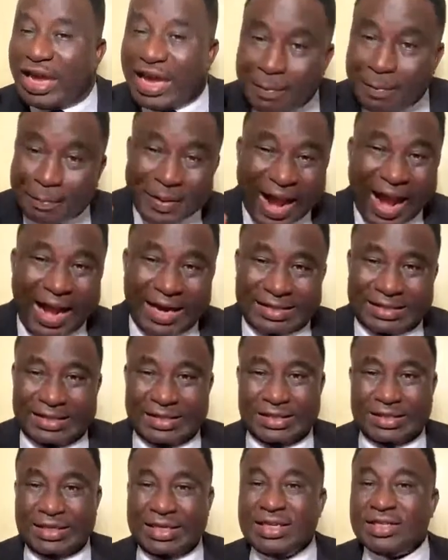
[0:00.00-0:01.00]
keep at
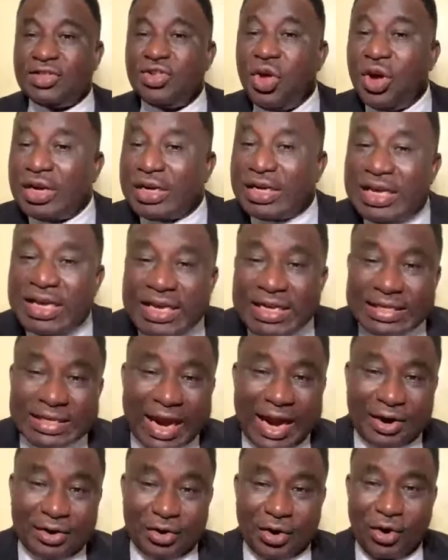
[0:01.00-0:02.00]
it. It's not hit
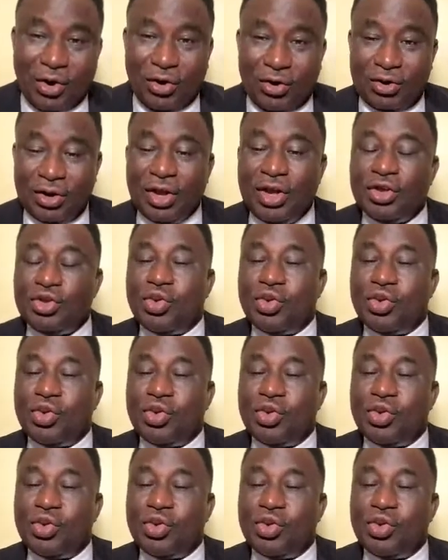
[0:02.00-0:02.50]
and run.